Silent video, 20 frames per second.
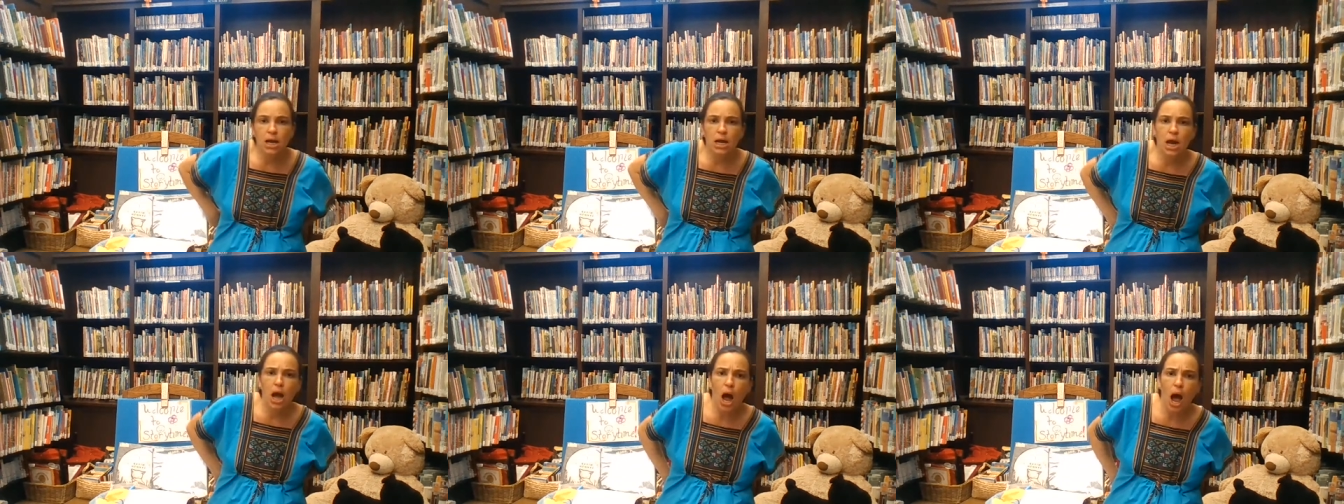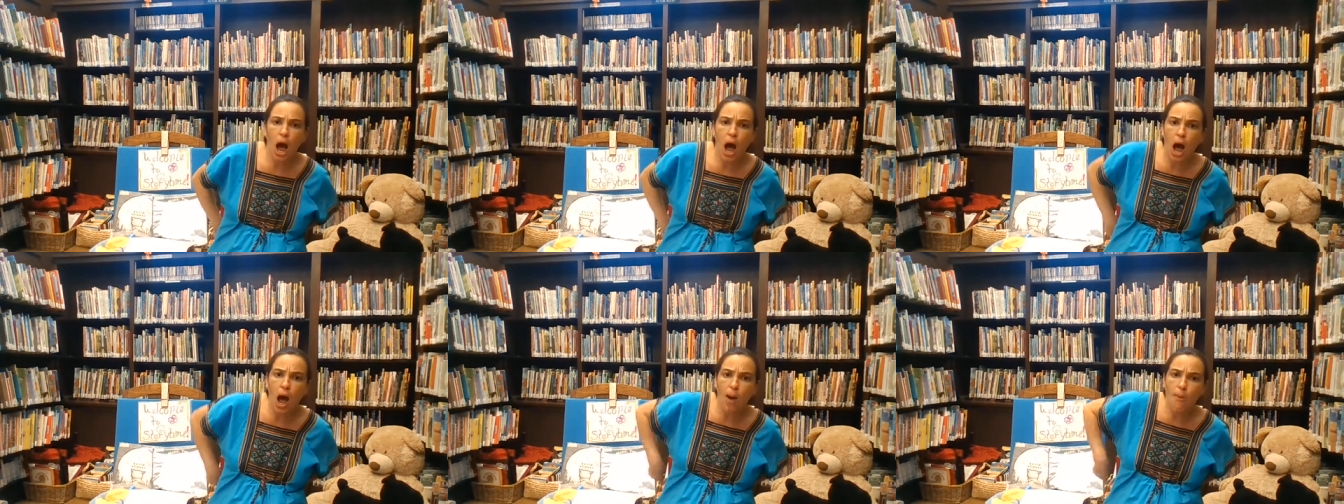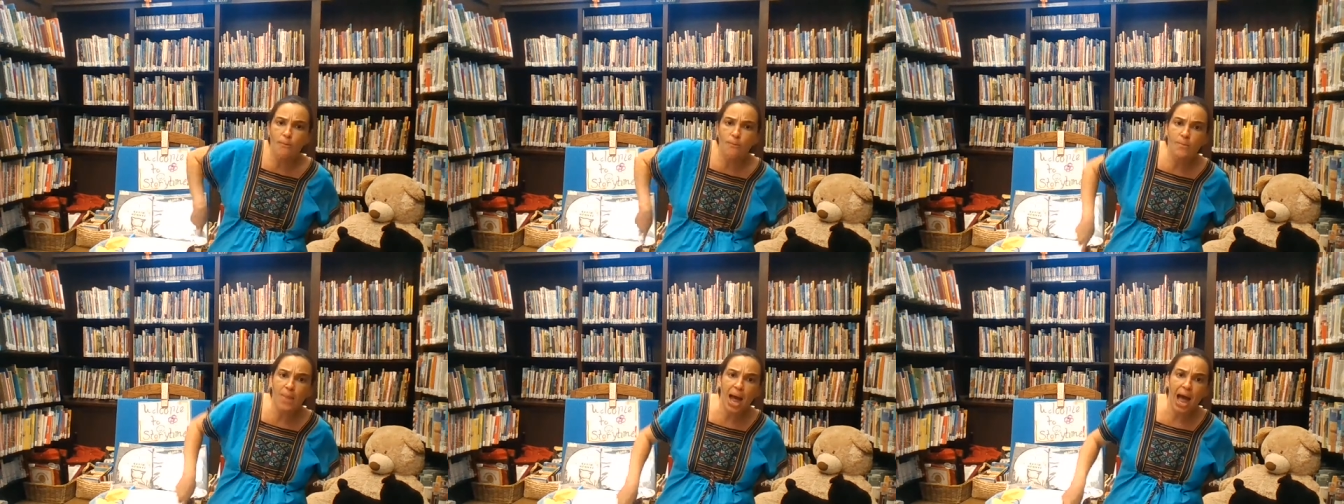
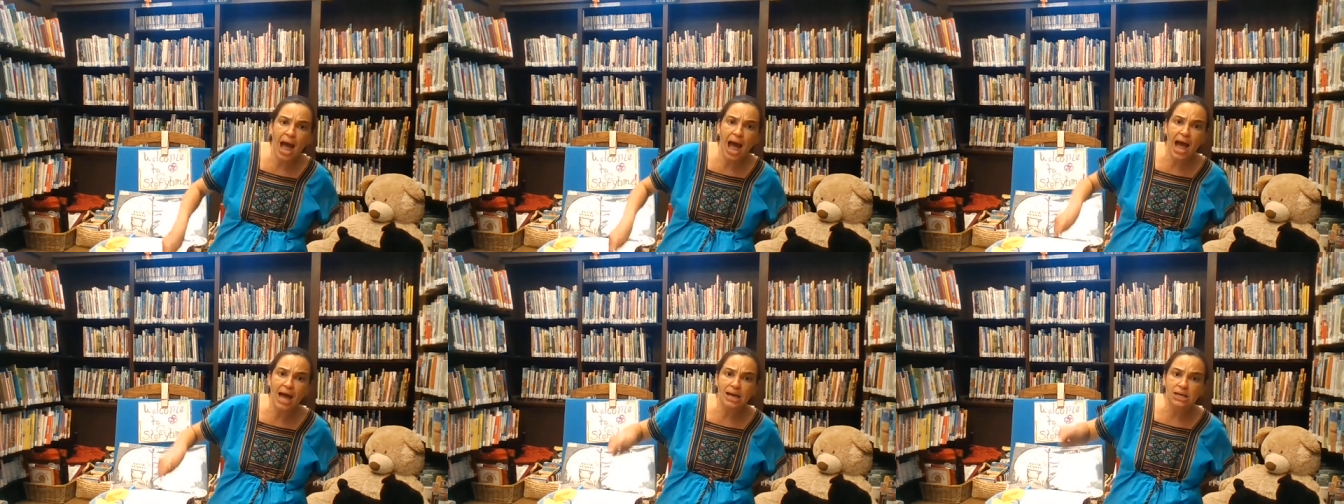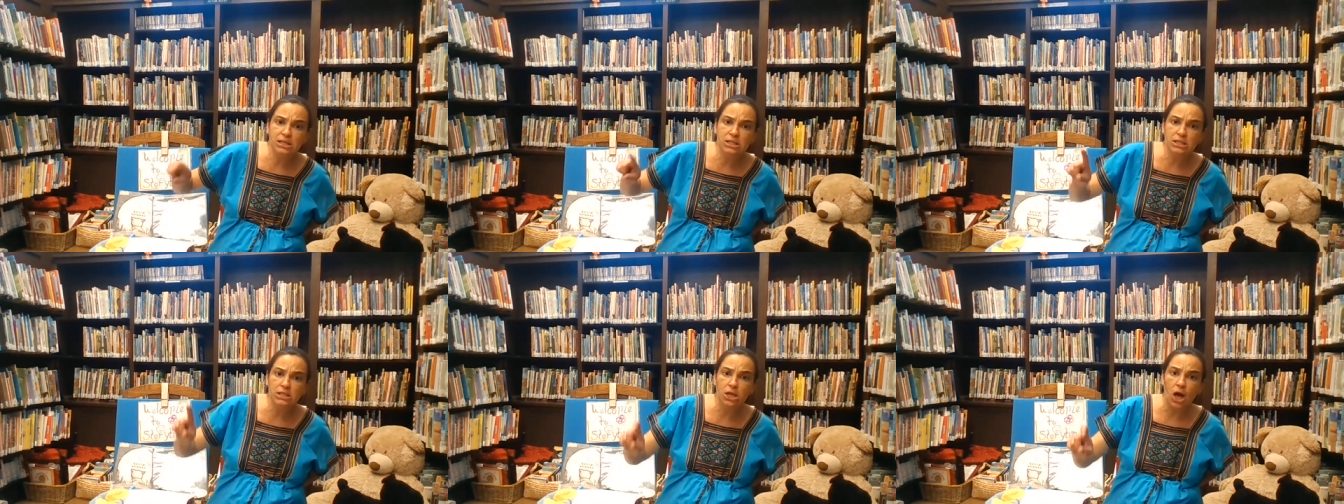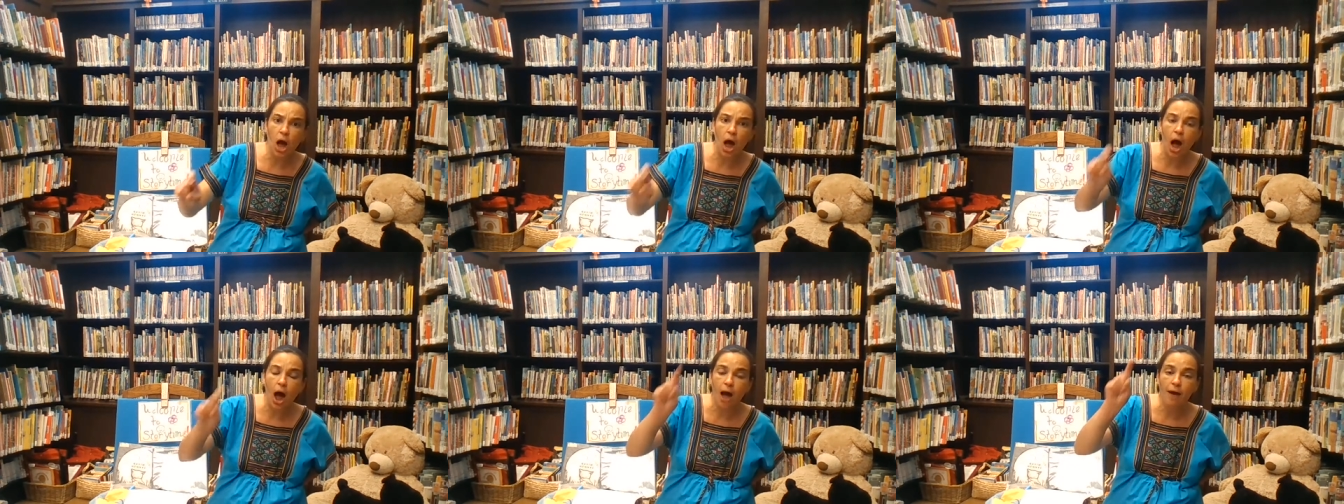Come back
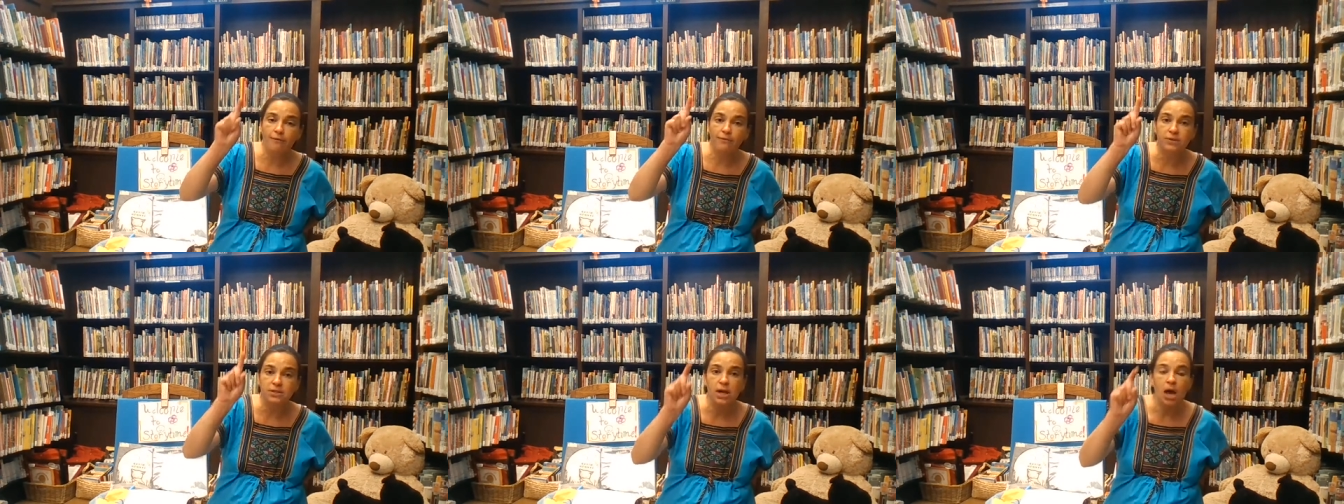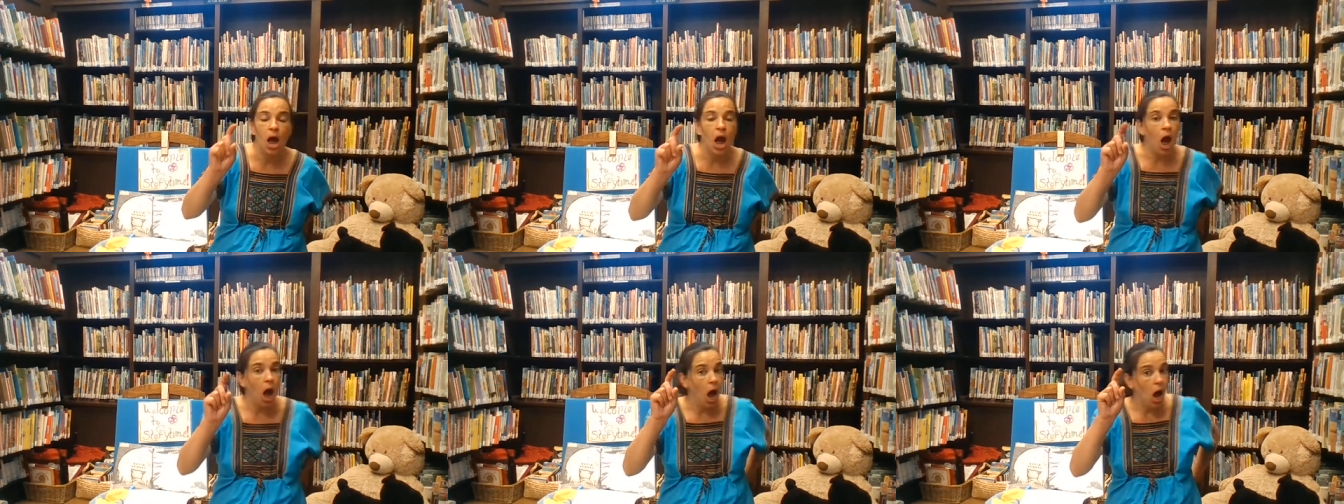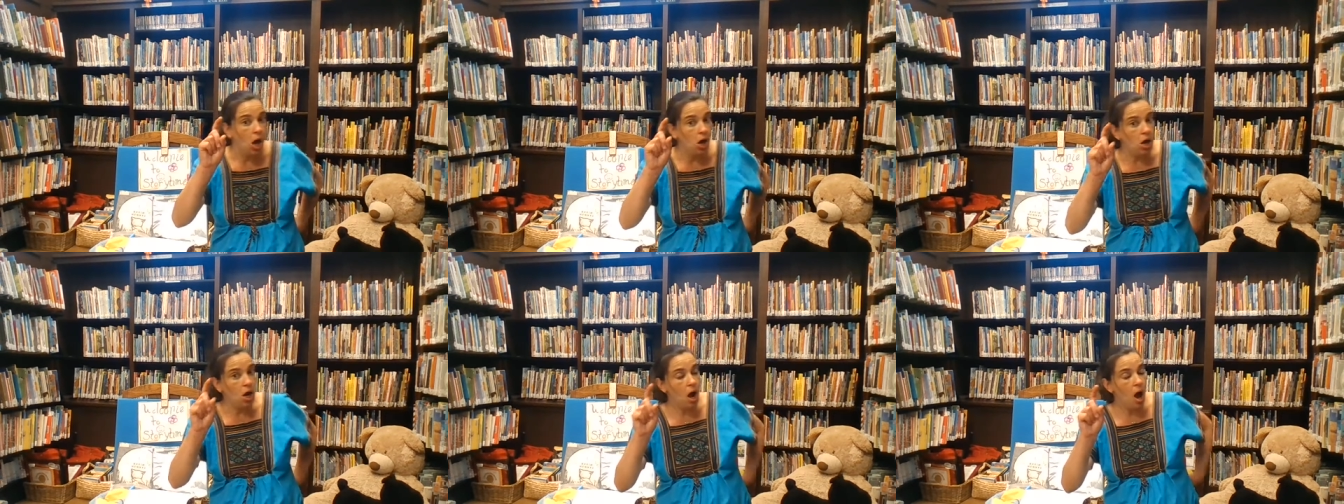soft,
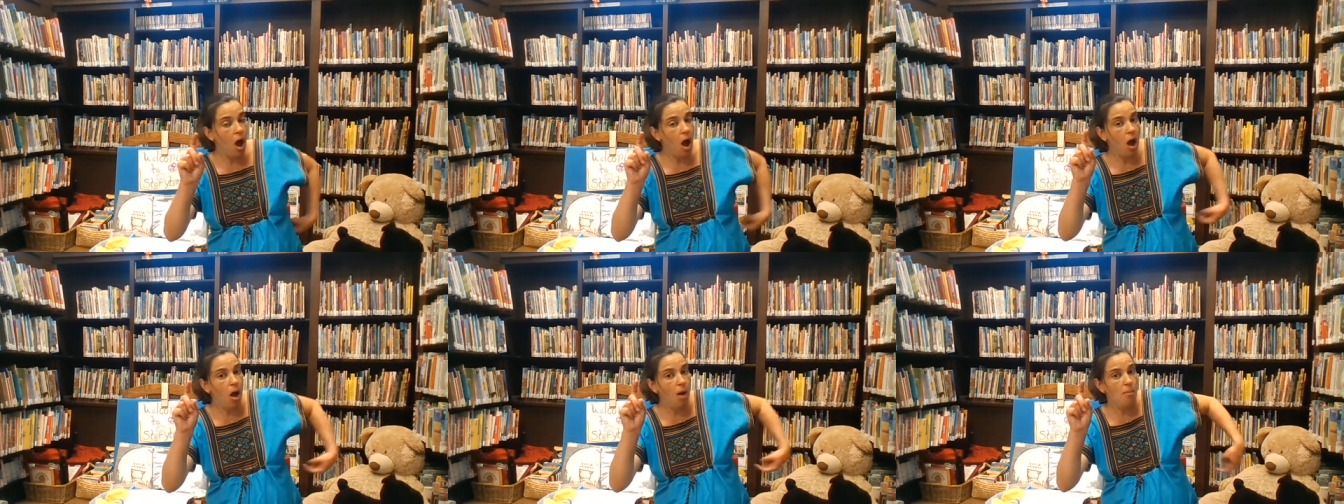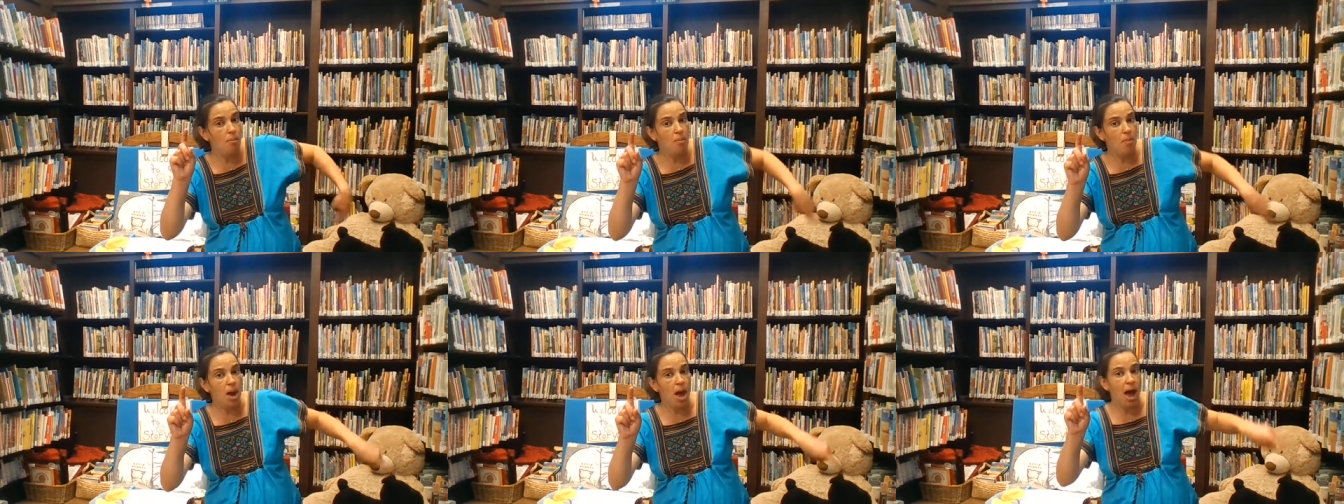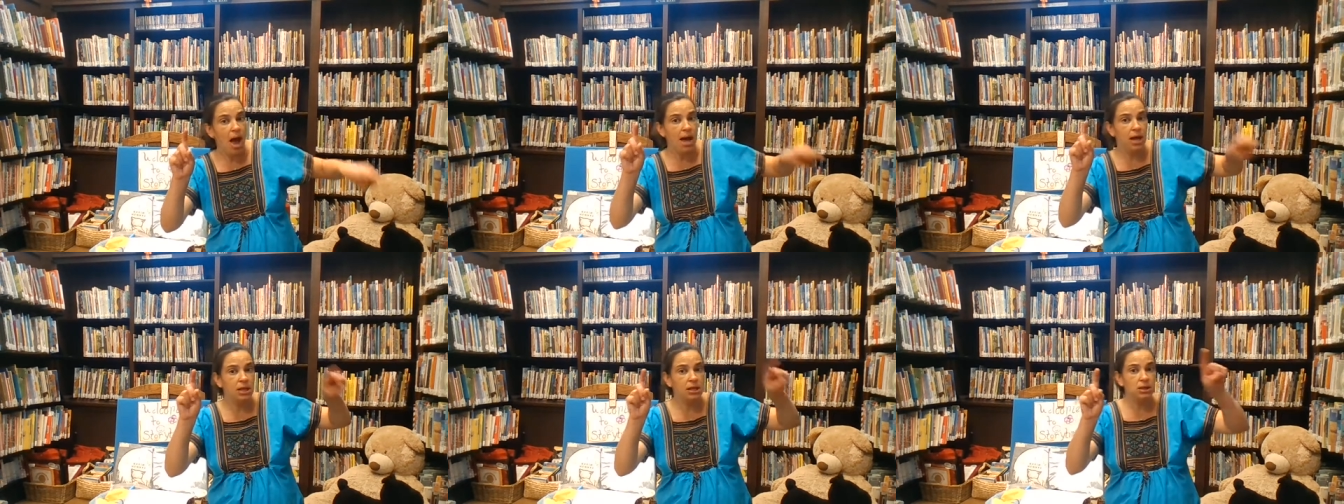come
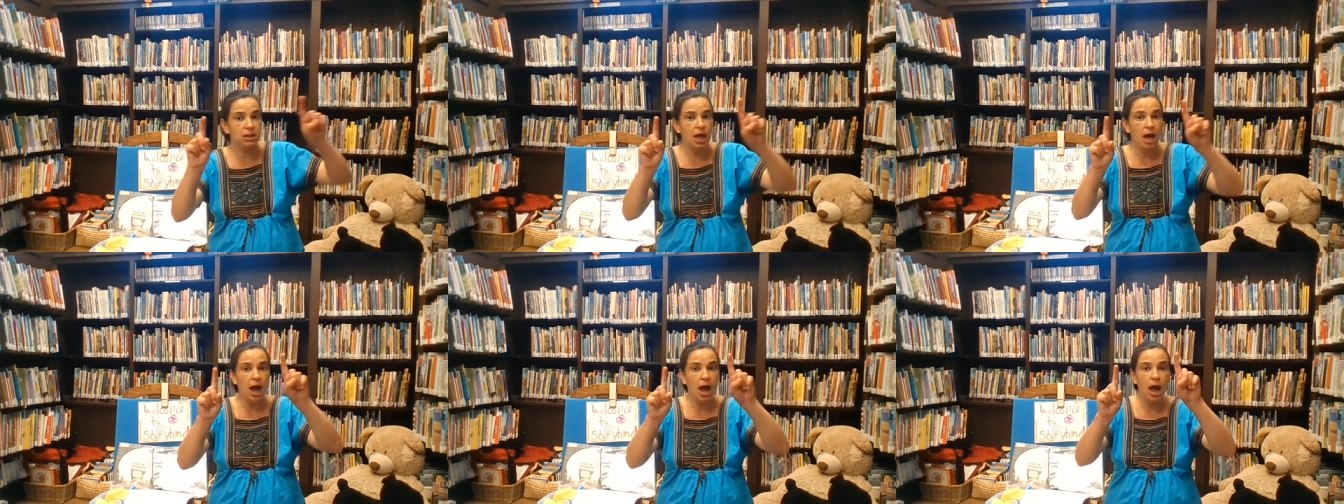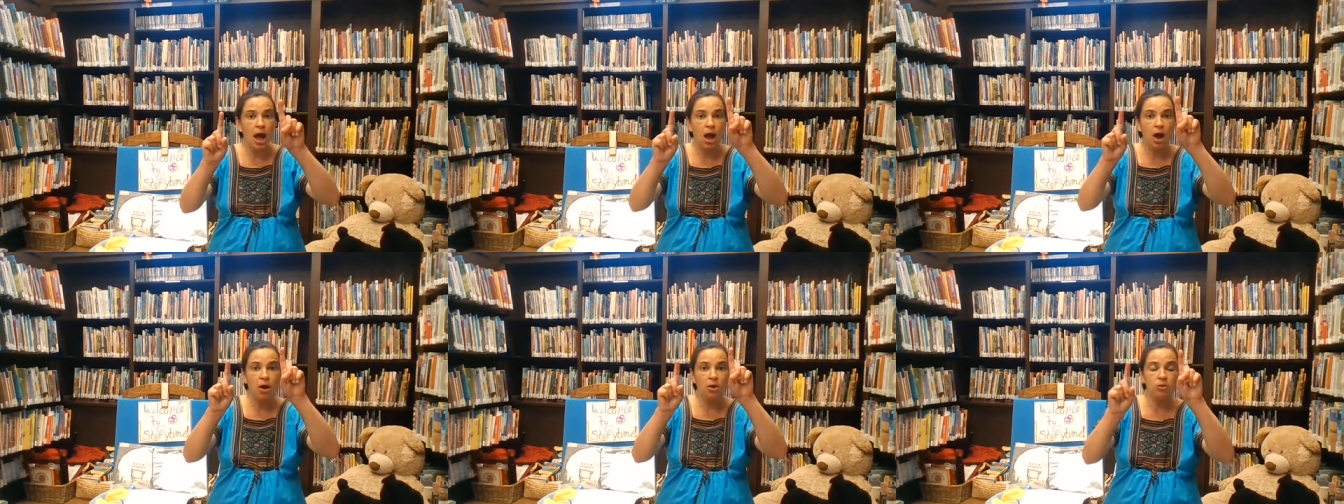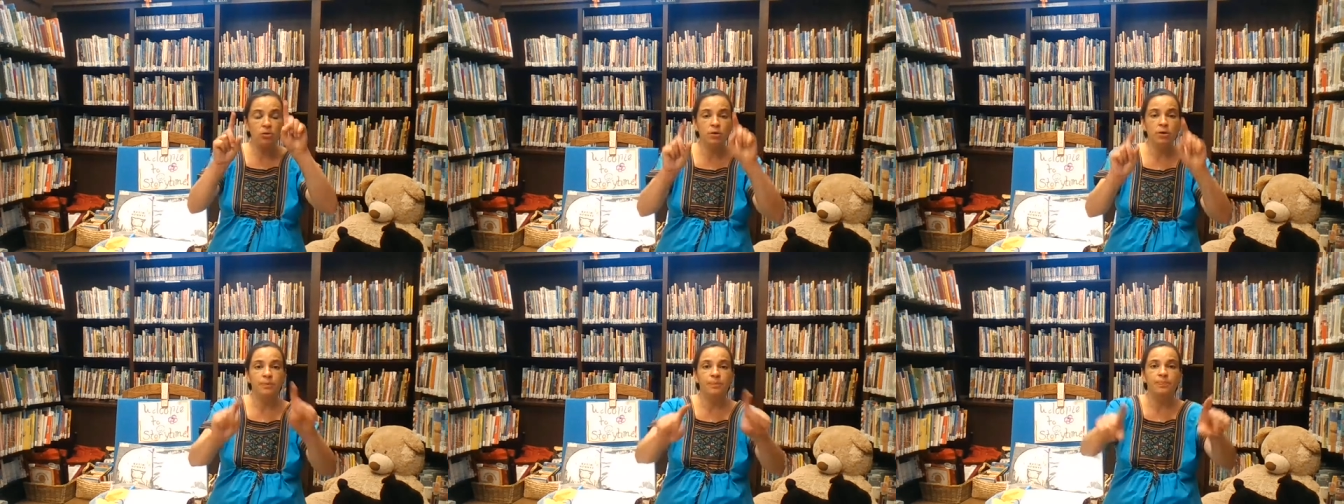back
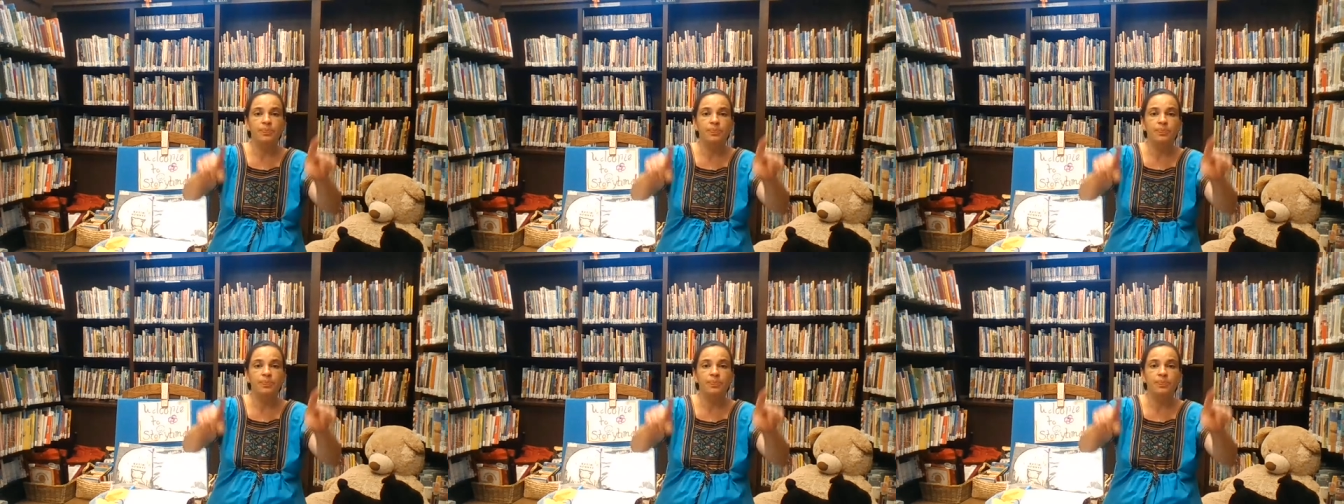loud.